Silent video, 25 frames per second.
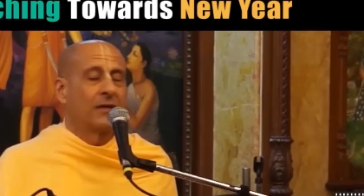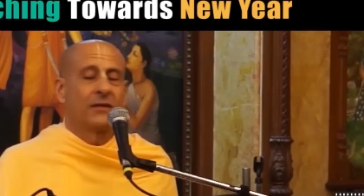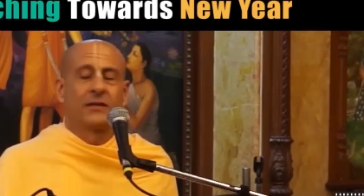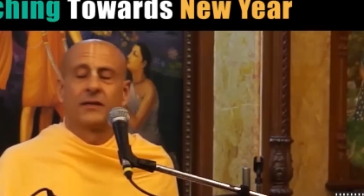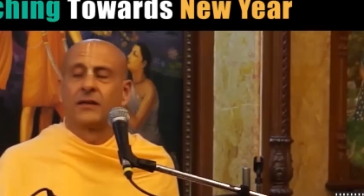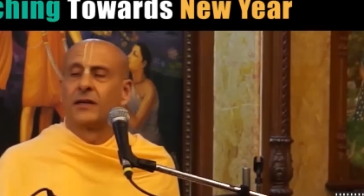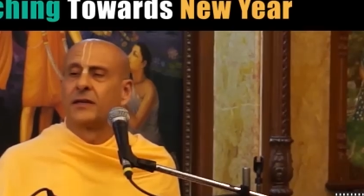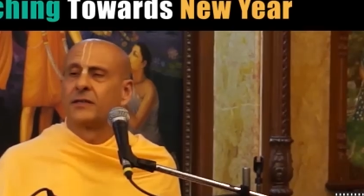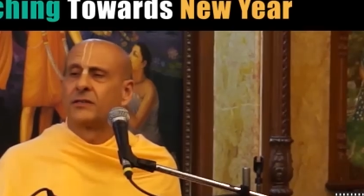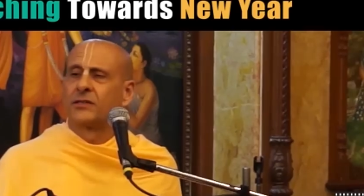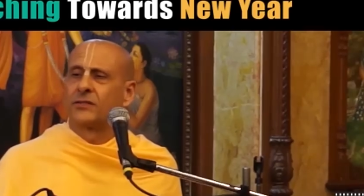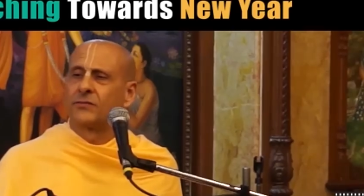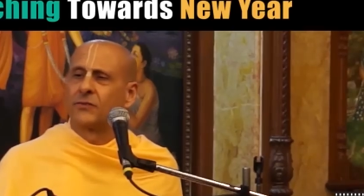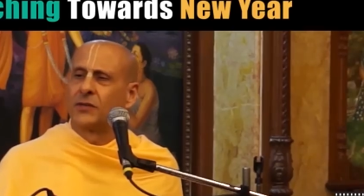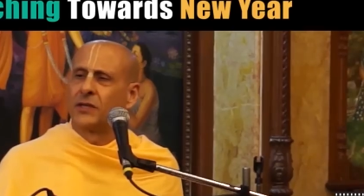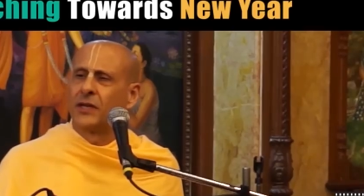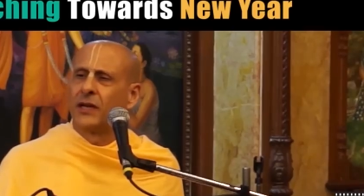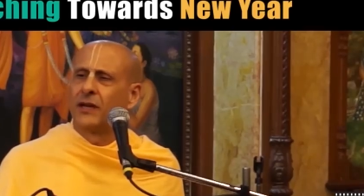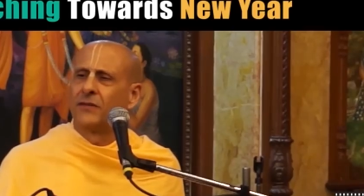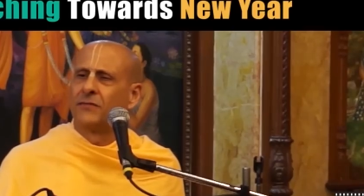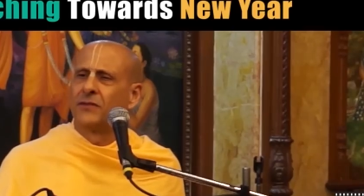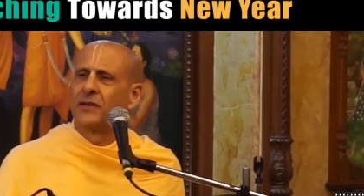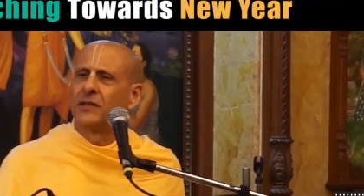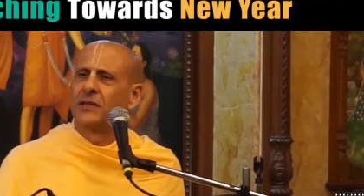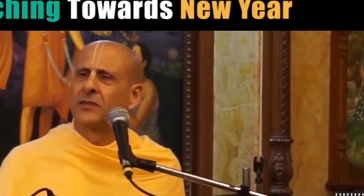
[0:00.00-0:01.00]
unless we
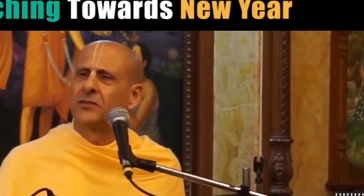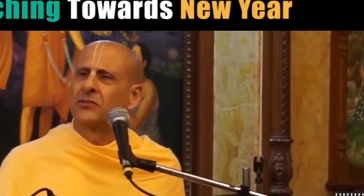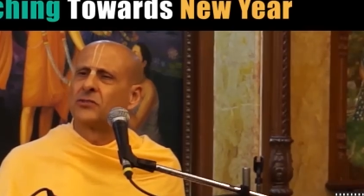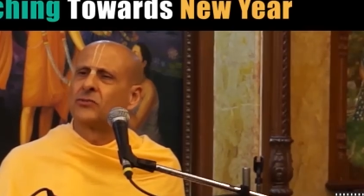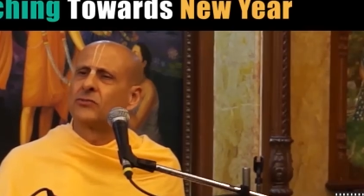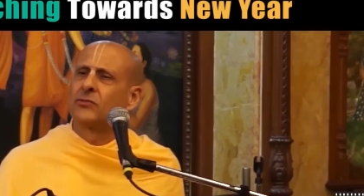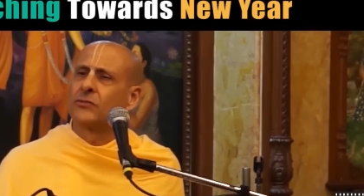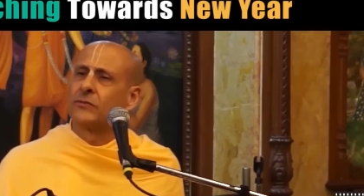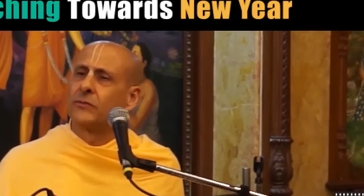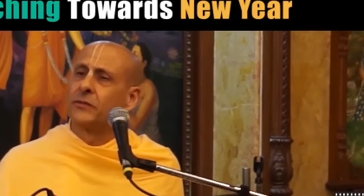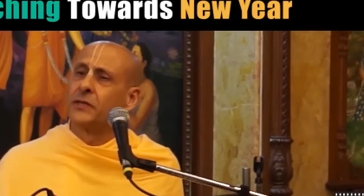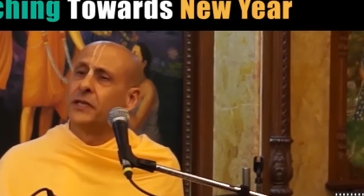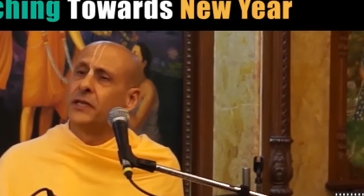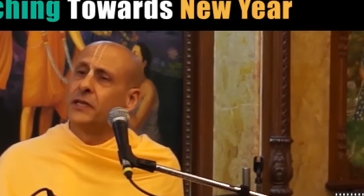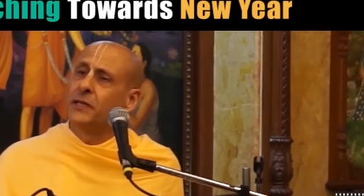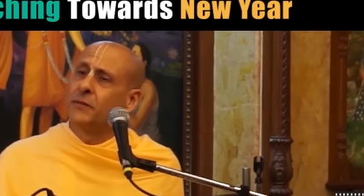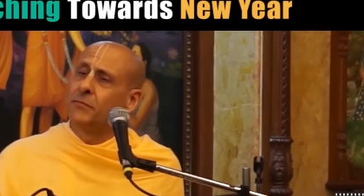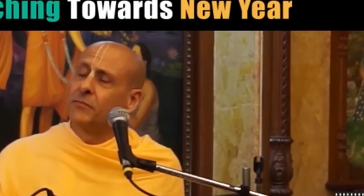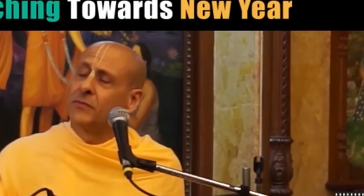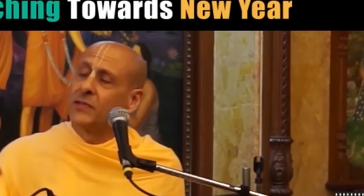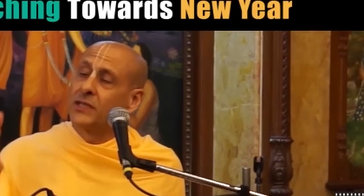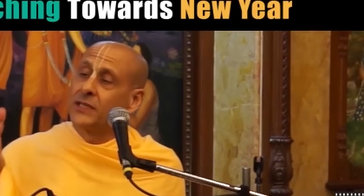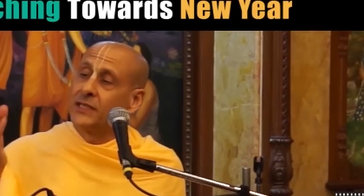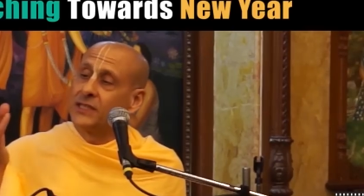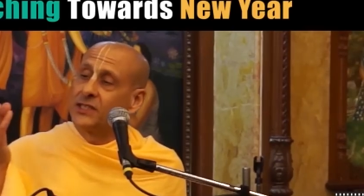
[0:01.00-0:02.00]
have
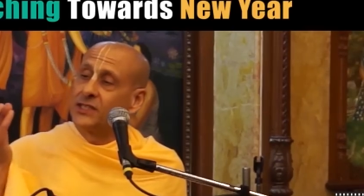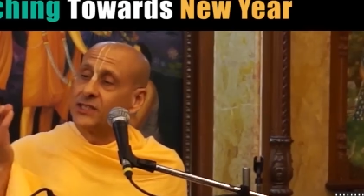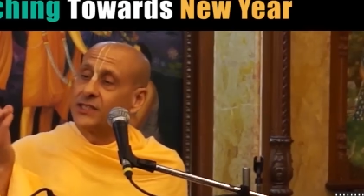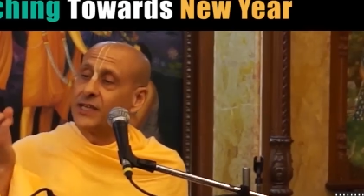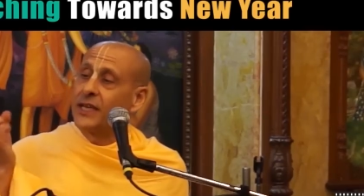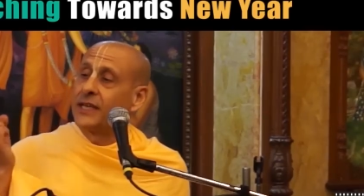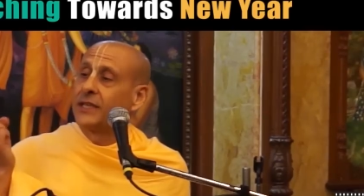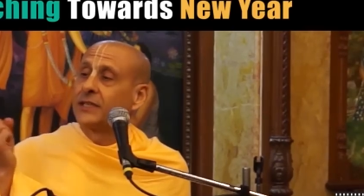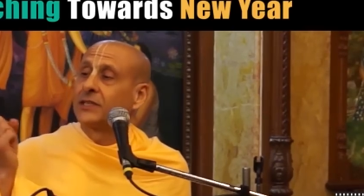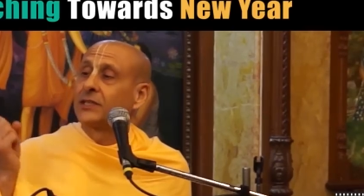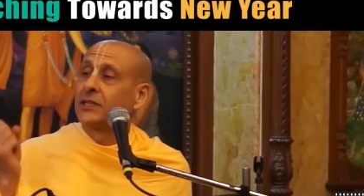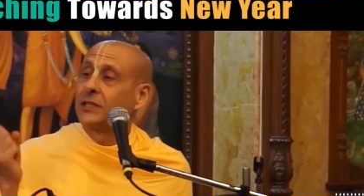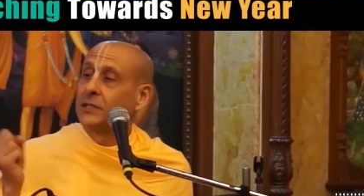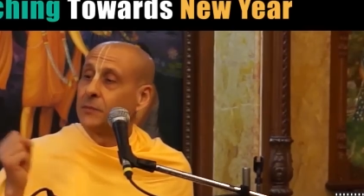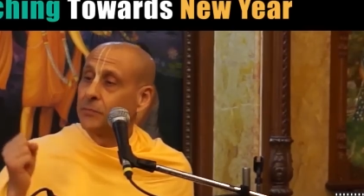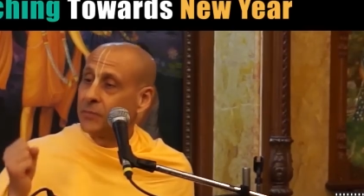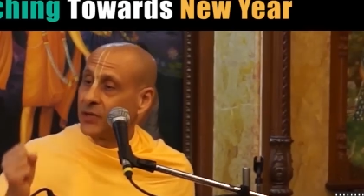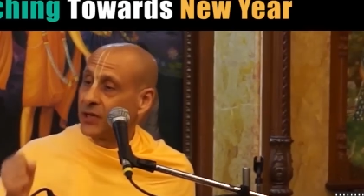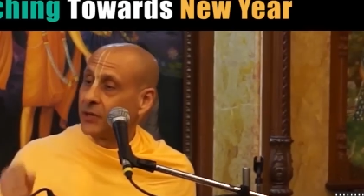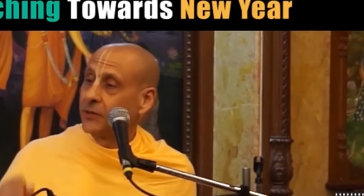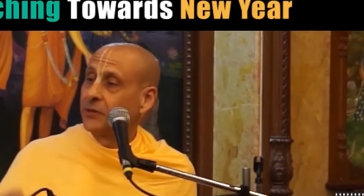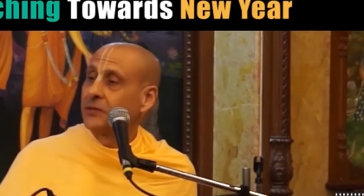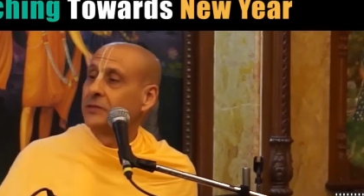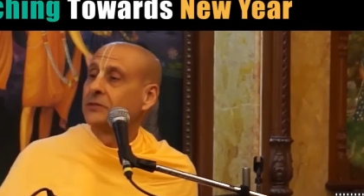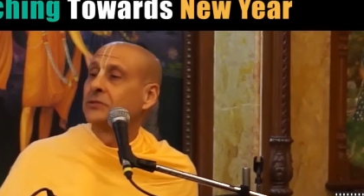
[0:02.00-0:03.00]
extremely saintly
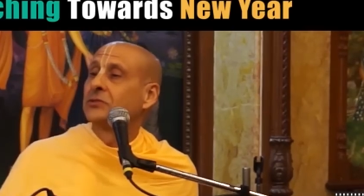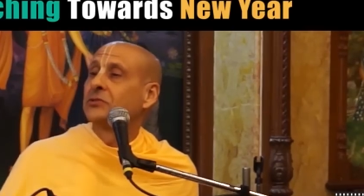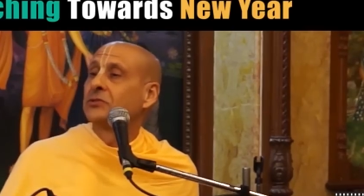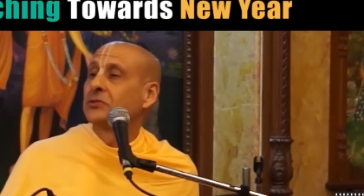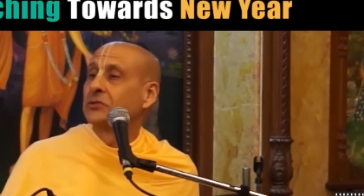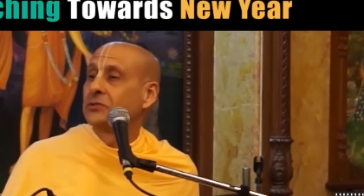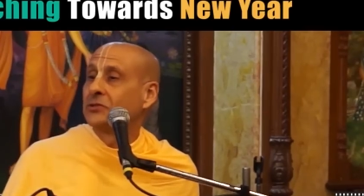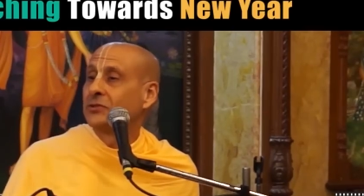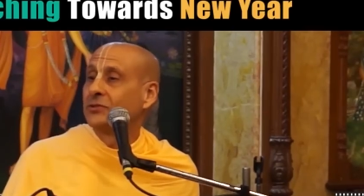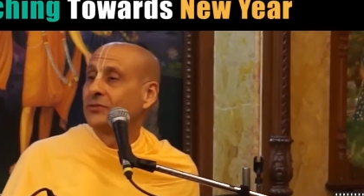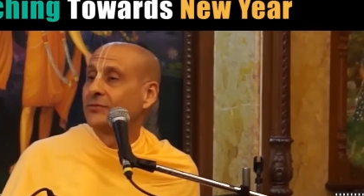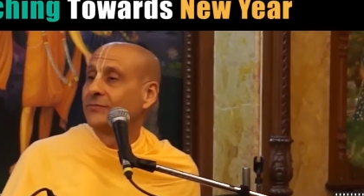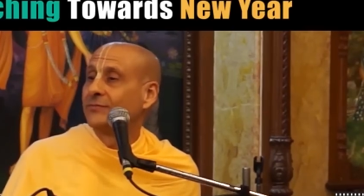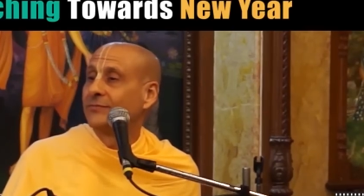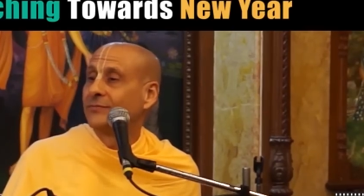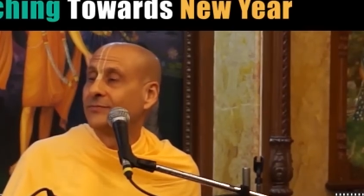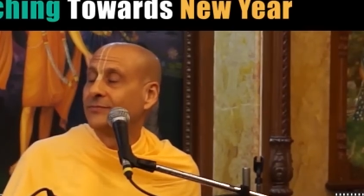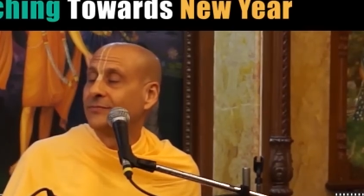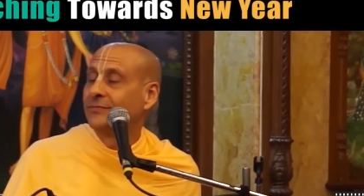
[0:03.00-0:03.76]
parents